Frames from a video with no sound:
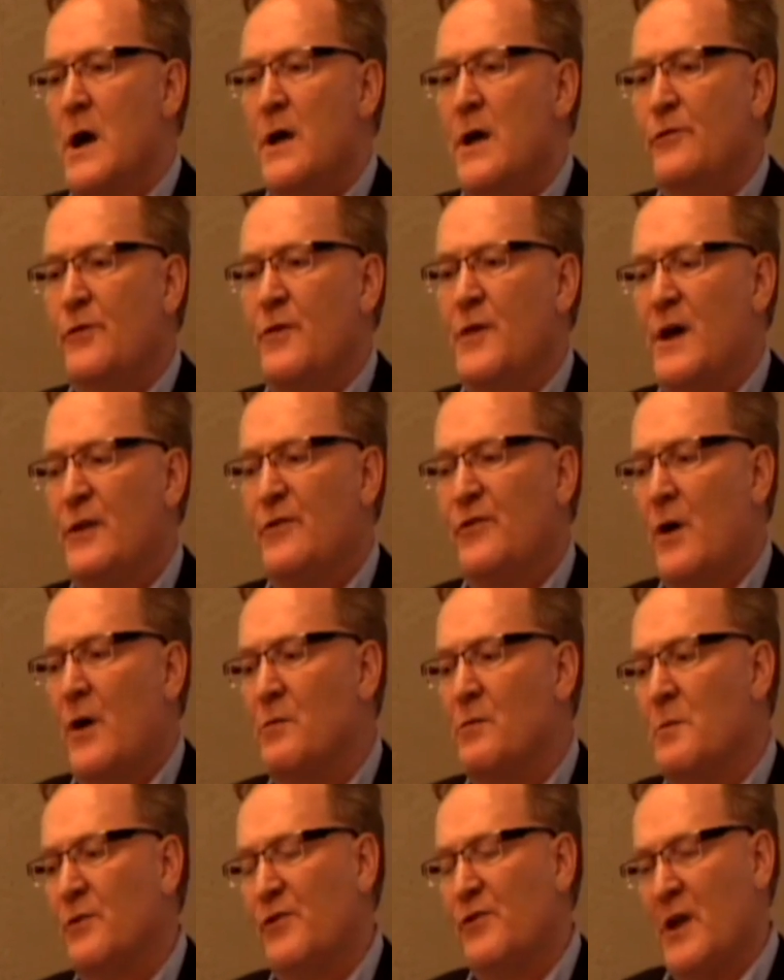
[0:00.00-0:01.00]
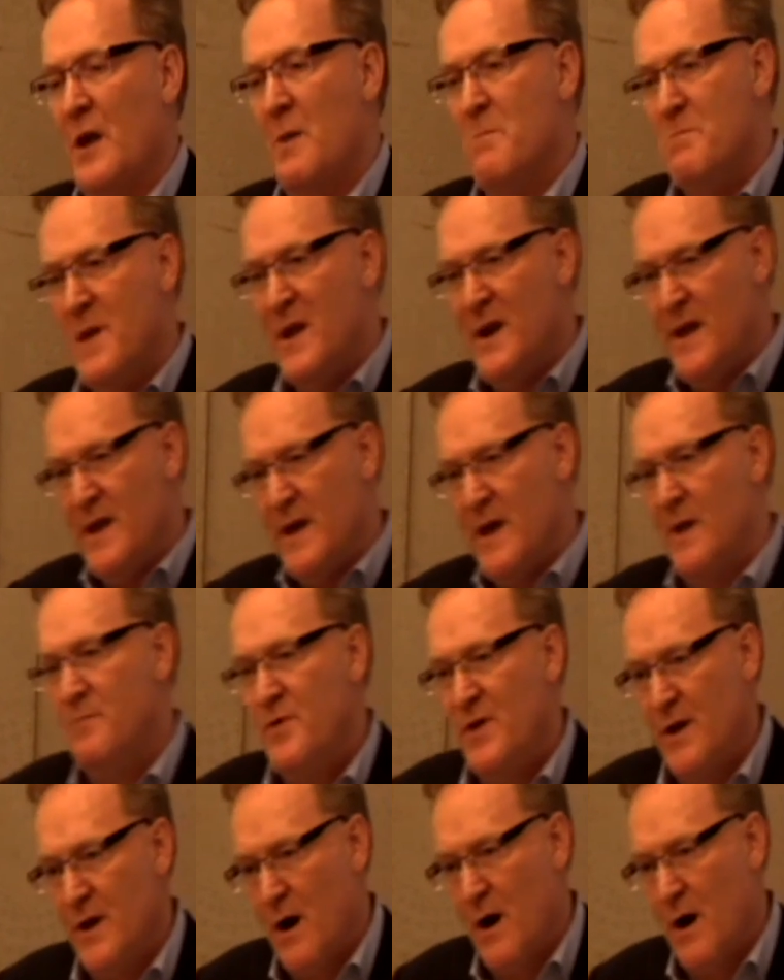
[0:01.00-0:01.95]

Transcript: So that's almost like a mini N P